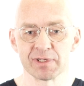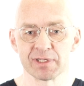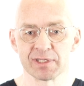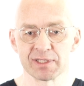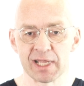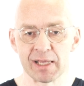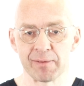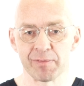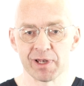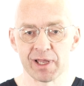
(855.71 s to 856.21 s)

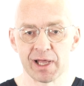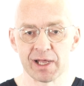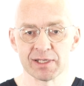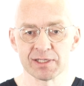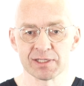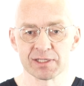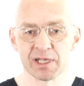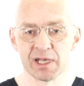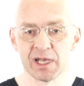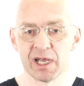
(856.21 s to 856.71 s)

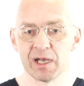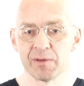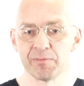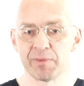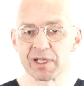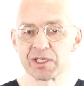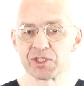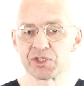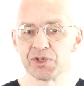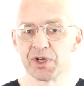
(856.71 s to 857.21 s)
stabilized
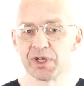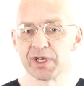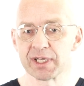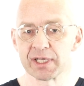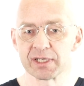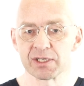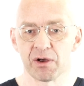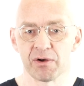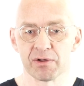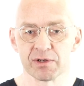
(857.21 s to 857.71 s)
by turning
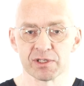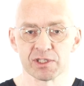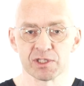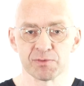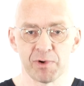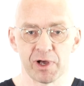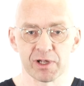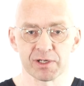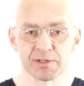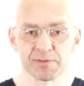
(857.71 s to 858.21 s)
it on the
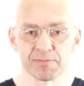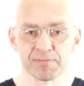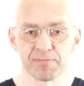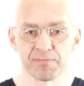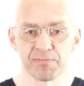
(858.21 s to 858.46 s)
spot.